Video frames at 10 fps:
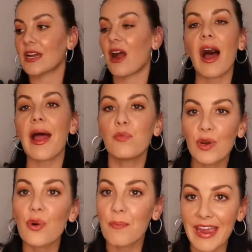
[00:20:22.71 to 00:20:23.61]
Like, I
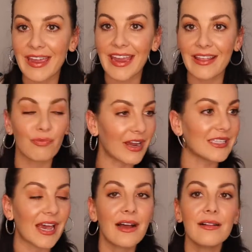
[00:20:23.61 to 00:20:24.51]
will be in
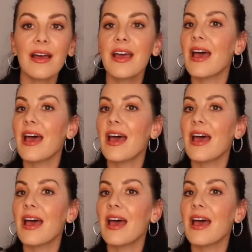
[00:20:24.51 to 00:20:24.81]
retail